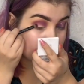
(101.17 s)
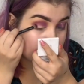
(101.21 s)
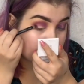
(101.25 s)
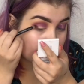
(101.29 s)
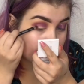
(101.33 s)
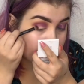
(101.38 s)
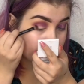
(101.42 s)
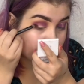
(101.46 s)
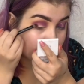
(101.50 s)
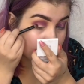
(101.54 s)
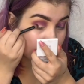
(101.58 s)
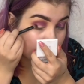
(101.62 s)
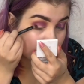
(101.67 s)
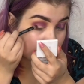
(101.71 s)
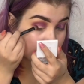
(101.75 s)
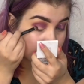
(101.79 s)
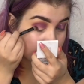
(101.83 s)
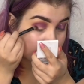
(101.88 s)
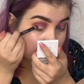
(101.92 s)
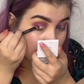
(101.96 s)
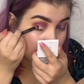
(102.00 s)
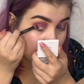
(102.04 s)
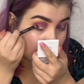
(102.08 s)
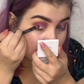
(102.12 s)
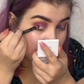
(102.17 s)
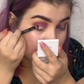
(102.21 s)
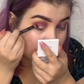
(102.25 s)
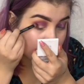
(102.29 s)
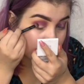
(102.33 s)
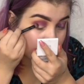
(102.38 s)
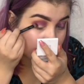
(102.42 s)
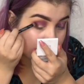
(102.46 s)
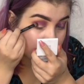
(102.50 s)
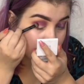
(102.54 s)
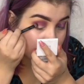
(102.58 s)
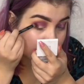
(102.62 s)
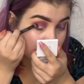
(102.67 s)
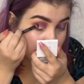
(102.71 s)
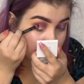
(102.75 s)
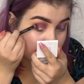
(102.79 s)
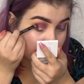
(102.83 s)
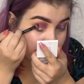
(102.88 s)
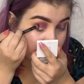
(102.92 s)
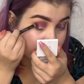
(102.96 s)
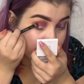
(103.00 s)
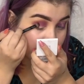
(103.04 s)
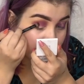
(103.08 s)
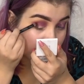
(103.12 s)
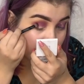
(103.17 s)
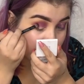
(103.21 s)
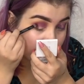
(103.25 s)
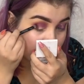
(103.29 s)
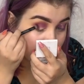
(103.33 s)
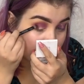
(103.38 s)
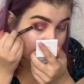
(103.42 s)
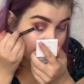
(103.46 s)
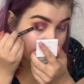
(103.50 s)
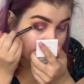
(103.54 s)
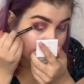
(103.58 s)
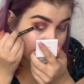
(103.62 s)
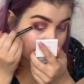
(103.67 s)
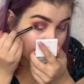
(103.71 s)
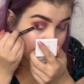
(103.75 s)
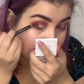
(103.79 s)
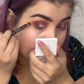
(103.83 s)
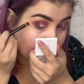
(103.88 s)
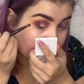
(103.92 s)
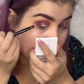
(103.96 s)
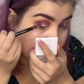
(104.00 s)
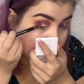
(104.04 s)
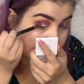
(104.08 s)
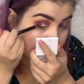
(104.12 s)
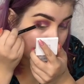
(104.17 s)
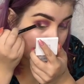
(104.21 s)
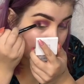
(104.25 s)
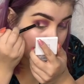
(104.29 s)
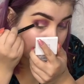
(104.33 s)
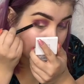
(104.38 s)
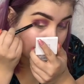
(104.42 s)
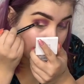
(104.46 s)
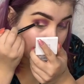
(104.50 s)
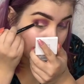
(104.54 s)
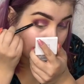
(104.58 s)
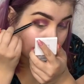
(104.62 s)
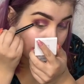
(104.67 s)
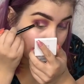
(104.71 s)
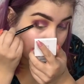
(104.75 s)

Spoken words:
deepen my outer corners before I go in with my concealer,